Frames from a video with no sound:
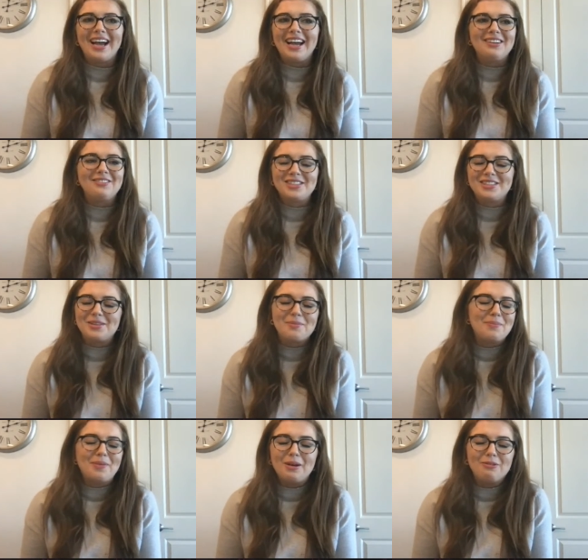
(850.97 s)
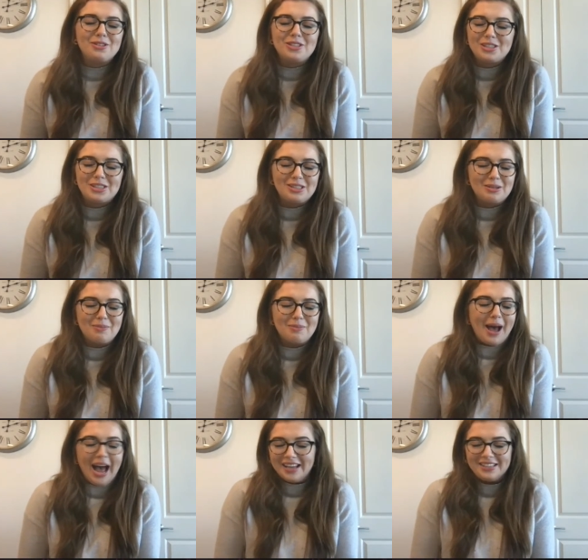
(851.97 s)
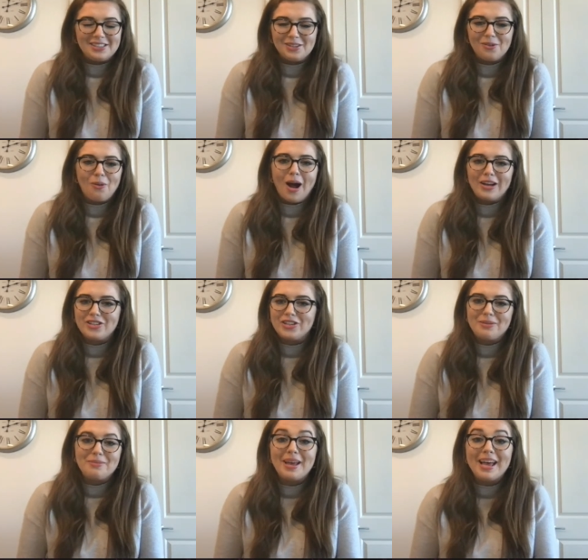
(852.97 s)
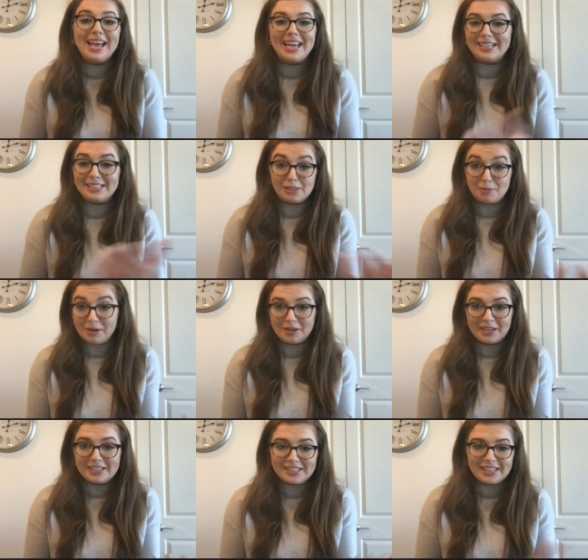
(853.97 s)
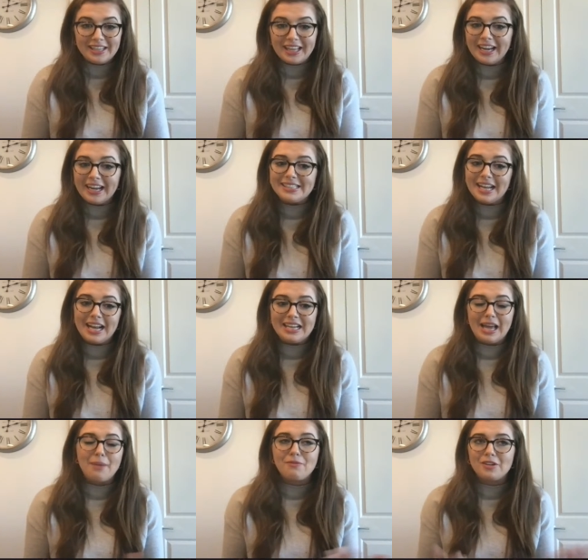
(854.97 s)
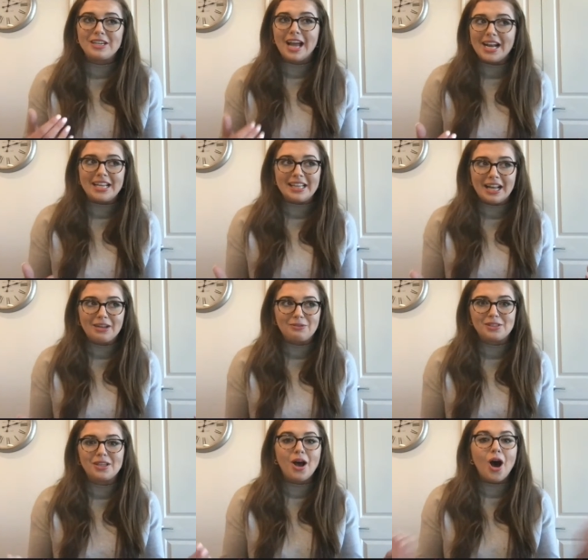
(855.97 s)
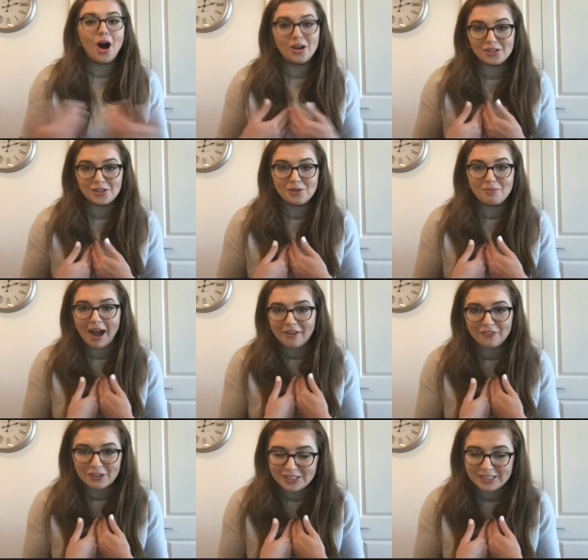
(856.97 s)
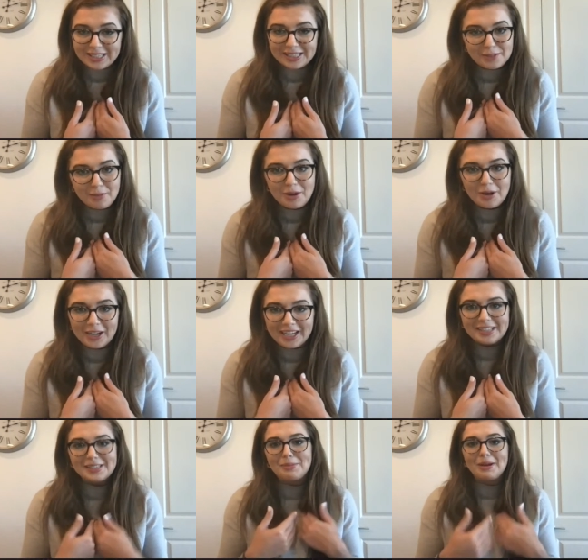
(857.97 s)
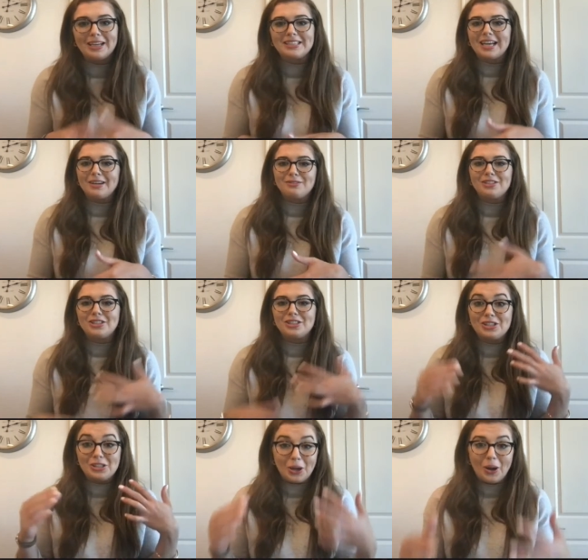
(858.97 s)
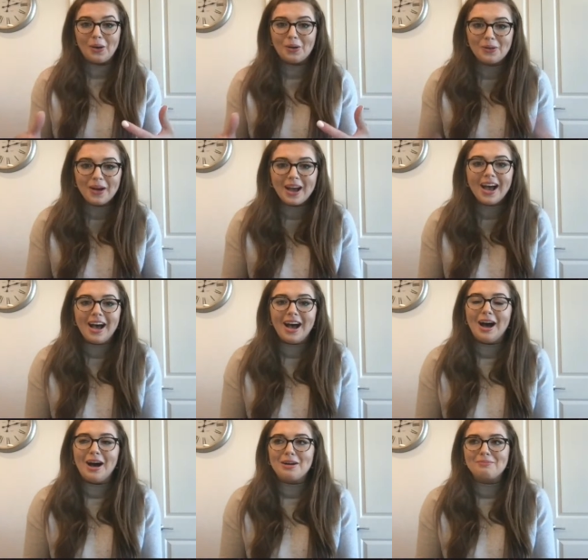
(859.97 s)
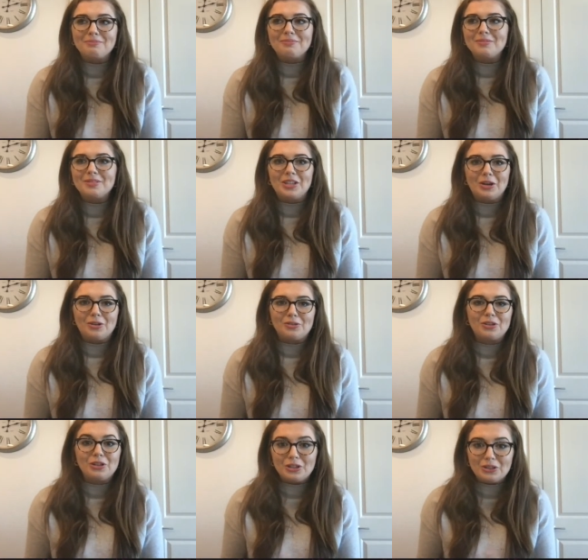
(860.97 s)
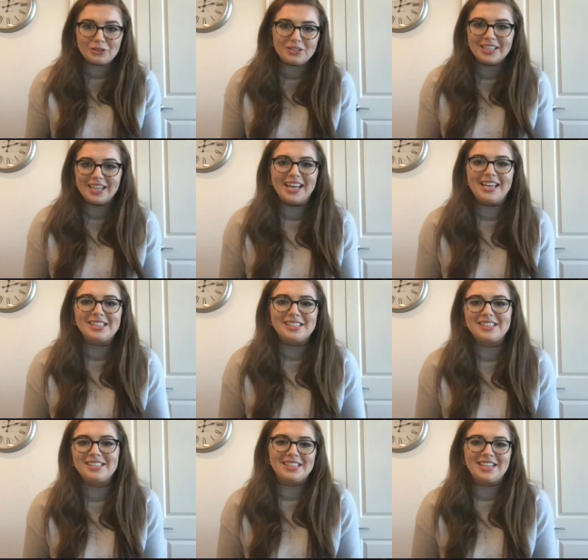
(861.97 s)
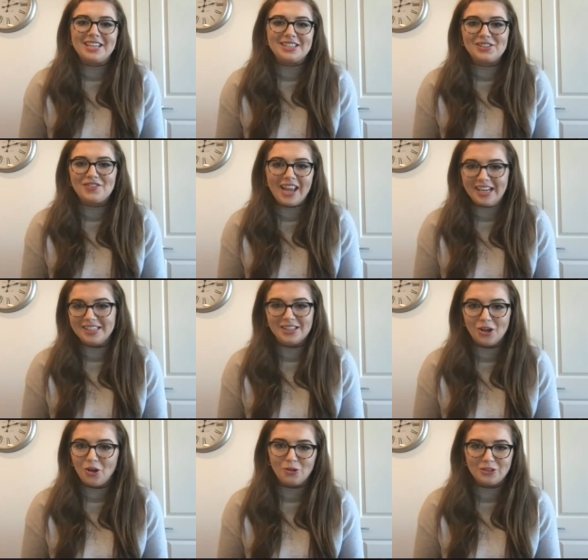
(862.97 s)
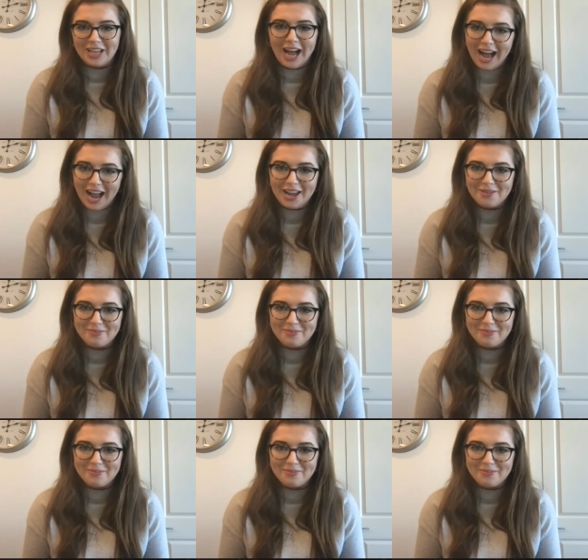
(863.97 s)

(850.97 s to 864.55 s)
It was just the best to watch him experience it. Like I said, I kept forgetting that it was also my first experience because I was just so glued to his face the whole time.